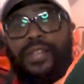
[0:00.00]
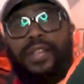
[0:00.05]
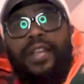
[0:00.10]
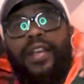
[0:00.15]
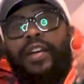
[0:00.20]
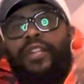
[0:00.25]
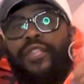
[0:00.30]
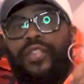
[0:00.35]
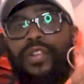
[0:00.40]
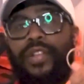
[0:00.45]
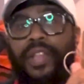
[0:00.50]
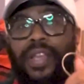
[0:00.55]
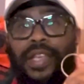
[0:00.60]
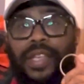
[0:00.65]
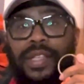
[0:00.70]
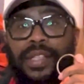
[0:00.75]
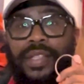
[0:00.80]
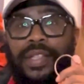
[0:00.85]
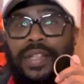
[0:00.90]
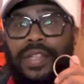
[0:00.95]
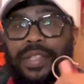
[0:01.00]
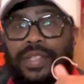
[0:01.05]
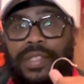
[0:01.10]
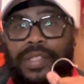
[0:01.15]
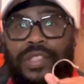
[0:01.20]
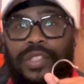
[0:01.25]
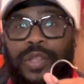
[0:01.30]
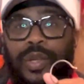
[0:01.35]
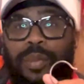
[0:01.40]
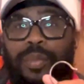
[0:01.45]
I feel like it does,
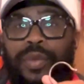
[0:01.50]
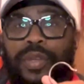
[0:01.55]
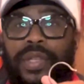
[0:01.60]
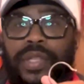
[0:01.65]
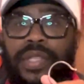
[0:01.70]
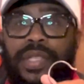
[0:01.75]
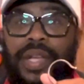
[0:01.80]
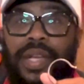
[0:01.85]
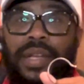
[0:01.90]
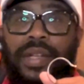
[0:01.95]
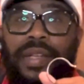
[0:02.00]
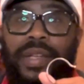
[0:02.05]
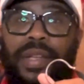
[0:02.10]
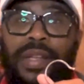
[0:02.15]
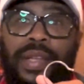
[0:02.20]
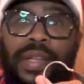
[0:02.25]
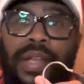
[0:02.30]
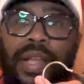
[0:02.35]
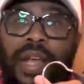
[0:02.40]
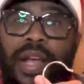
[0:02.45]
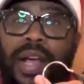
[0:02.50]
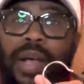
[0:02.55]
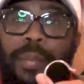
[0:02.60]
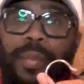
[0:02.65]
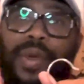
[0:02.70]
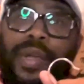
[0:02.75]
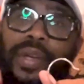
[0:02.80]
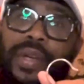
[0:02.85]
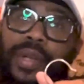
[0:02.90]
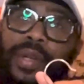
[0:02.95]
you know, put us at a
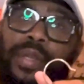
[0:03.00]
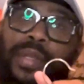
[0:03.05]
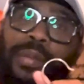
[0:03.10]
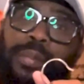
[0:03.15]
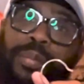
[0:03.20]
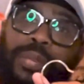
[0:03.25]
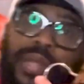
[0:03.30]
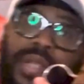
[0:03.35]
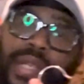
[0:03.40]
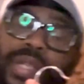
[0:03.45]
better place